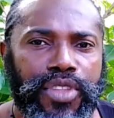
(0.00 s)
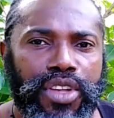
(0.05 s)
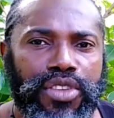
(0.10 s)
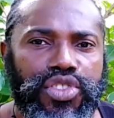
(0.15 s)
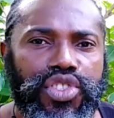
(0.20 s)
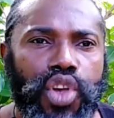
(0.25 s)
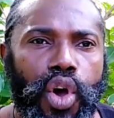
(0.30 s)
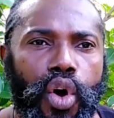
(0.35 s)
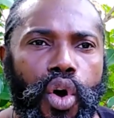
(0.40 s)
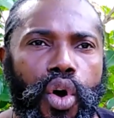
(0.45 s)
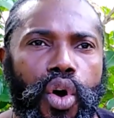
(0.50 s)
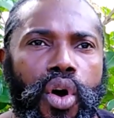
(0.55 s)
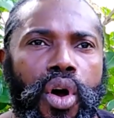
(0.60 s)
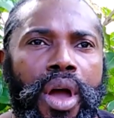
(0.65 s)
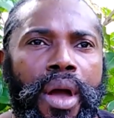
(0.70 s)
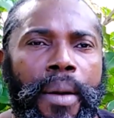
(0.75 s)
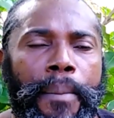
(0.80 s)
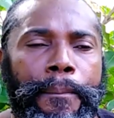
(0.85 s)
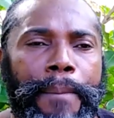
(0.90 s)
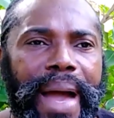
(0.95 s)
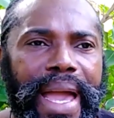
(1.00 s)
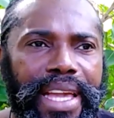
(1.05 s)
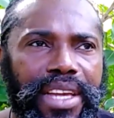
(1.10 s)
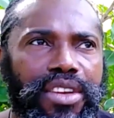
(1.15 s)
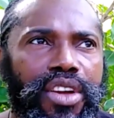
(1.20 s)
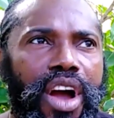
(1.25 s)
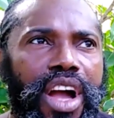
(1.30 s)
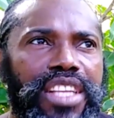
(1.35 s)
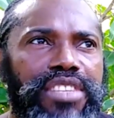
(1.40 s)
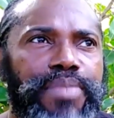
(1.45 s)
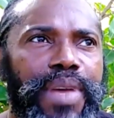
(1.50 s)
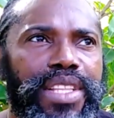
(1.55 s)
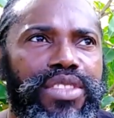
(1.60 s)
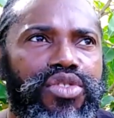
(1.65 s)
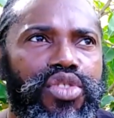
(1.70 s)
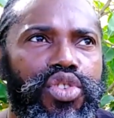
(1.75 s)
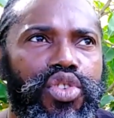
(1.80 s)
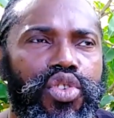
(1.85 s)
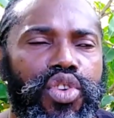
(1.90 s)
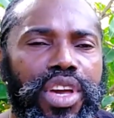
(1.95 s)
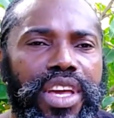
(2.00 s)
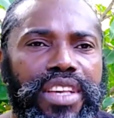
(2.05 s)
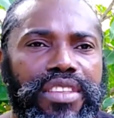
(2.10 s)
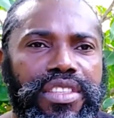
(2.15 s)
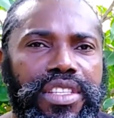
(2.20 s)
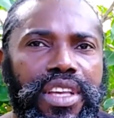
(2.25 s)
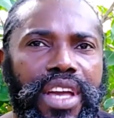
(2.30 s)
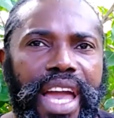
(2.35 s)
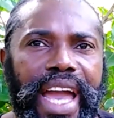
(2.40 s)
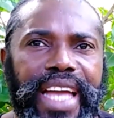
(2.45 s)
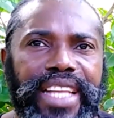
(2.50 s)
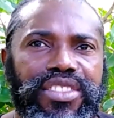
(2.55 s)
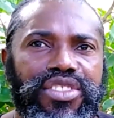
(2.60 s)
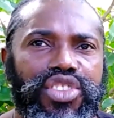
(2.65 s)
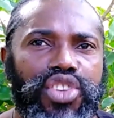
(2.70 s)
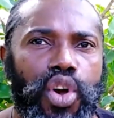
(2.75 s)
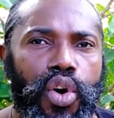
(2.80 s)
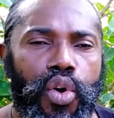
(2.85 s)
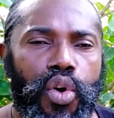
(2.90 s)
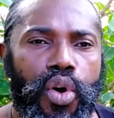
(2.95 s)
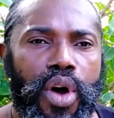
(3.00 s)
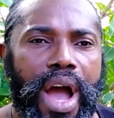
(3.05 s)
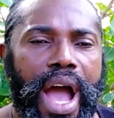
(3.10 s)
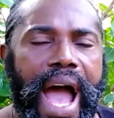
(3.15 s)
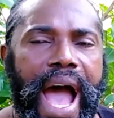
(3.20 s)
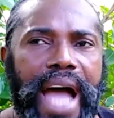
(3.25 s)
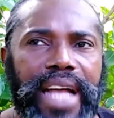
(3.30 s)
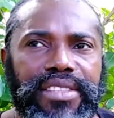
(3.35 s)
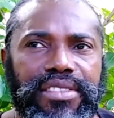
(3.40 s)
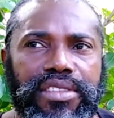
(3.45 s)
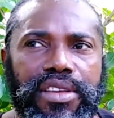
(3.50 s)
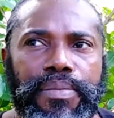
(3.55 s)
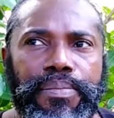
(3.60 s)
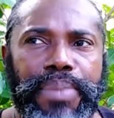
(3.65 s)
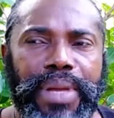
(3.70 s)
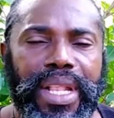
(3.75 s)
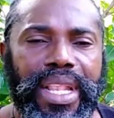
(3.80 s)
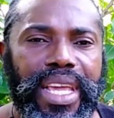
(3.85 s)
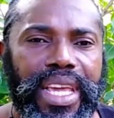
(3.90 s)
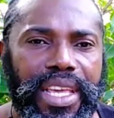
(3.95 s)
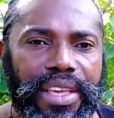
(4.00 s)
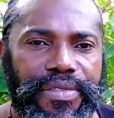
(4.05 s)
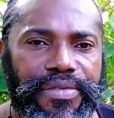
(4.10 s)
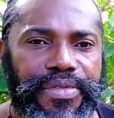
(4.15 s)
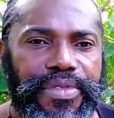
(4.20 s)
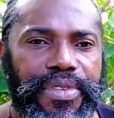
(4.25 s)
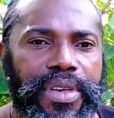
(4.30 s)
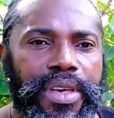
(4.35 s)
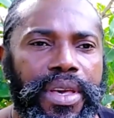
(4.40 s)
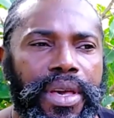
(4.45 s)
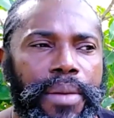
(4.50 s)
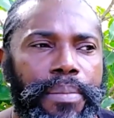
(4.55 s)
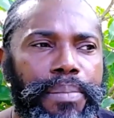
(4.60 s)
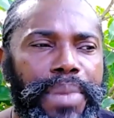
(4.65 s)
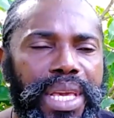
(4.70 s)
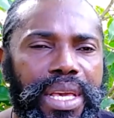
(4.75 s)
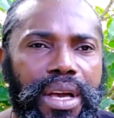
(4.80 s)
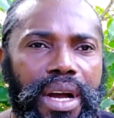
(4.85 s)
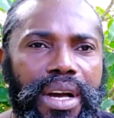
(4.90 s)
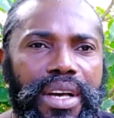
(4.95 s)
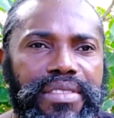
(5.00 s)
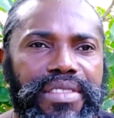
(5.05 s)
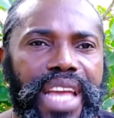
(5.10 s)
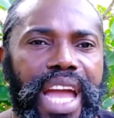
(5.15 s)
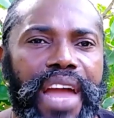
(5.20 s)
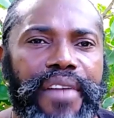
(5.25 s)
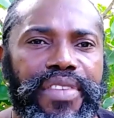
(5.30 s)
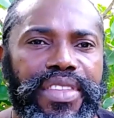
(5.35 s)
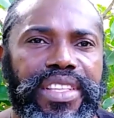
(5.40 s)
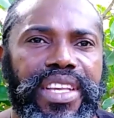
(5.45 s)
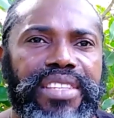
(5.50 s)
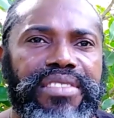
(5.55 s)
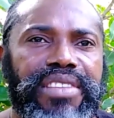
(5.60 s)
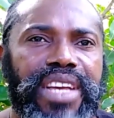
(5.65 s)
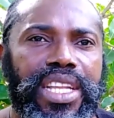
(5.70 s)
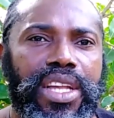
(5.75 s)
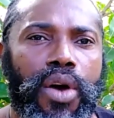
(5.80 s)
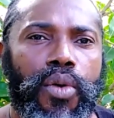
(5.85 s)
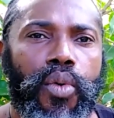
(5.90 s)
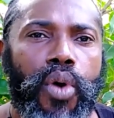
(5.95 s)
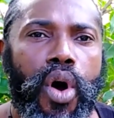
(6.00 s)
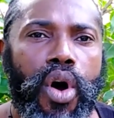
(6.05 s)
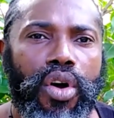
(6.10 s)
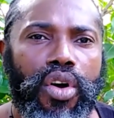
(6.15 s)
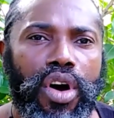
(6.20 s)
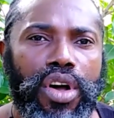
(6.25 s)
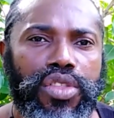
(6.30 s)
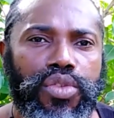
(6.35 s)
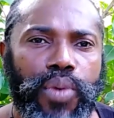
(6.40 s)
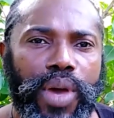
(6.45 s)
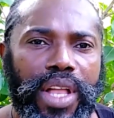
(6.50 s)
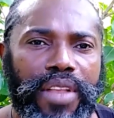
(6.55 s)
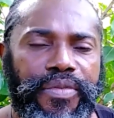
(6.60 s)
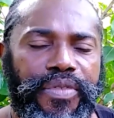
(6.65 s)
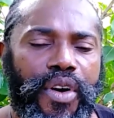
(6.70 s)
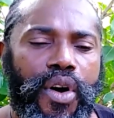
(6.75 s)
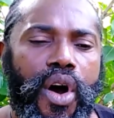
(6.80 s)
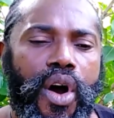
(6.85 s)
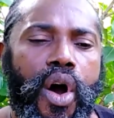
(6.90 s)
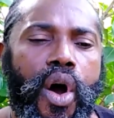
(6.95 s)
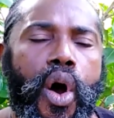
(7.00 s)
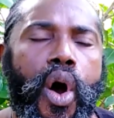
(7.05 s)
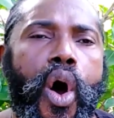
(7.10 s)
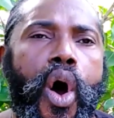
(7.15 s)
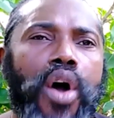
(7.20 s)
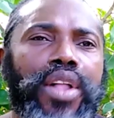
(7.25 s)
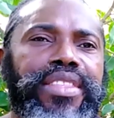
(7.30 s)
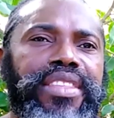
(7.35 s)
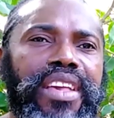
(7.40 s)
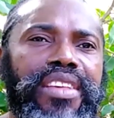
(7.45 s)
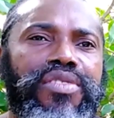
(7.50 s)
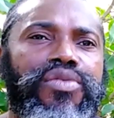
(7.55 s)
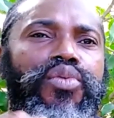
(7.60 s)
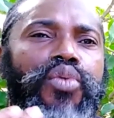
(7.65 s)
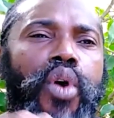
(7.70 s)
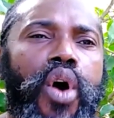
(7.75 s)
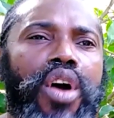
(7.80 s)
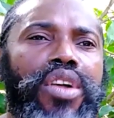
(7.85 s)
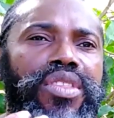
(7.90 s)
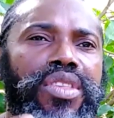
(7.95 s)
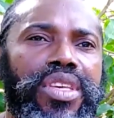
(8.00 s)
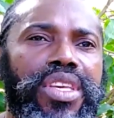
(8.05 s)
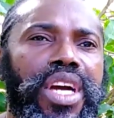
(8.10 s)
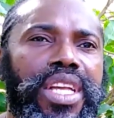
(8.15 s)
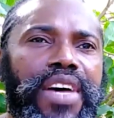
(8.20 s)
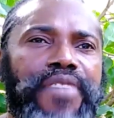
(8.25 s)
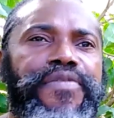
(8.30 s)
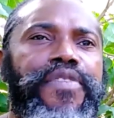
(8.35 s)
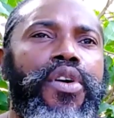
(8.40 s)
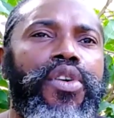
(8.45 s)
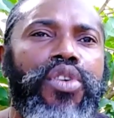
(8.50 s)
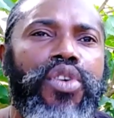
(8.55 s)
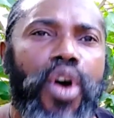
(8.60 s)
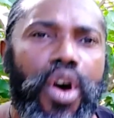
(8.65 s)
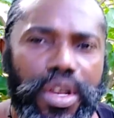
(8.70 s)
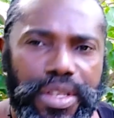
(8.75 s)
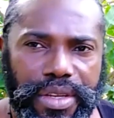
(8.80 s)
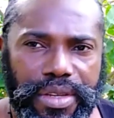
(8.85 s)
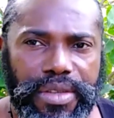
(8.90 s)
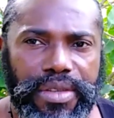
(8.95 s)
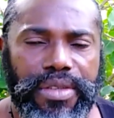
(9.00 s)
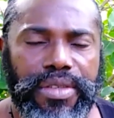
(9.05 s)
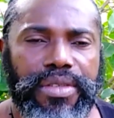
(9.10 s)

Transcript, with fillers: So my encouragement to you is to endure and to believe, because everything's going to work out well. For all things work together for good